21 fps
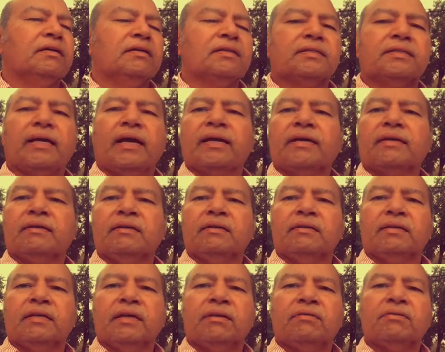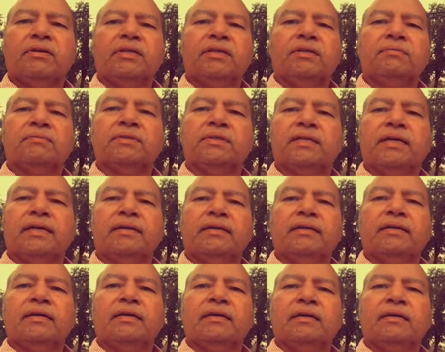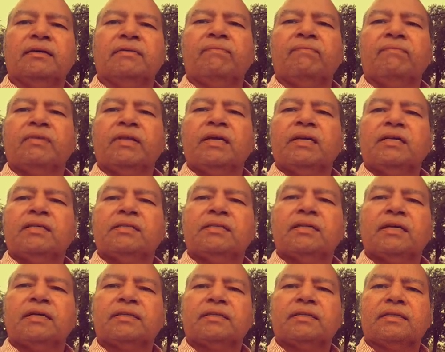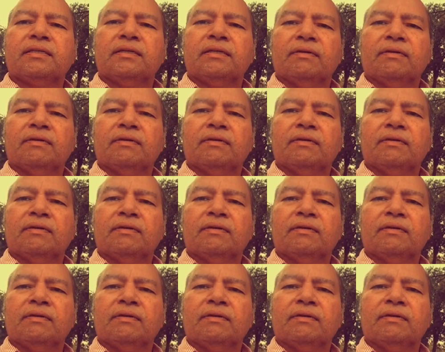cycle, their rhythms, and such